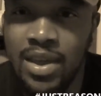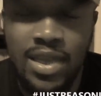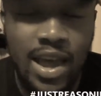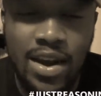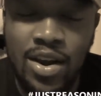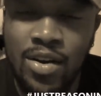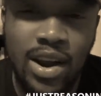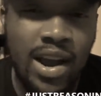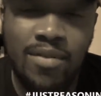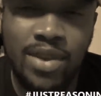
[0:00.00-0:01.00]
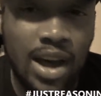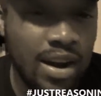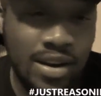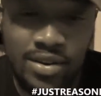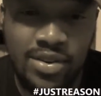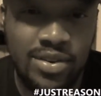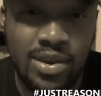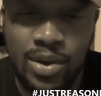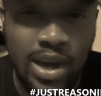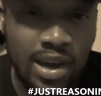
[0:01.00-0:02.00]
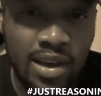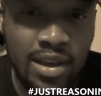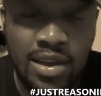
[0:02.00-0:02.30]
The NRA have dollars, okay?